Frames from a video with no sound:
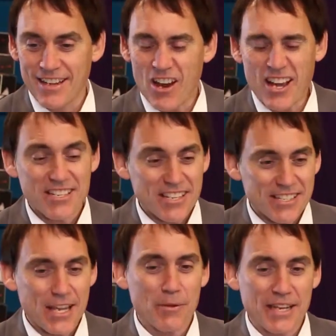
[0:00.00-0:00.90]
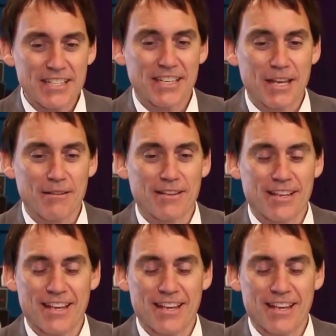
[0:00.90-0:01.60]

I just think we need to get,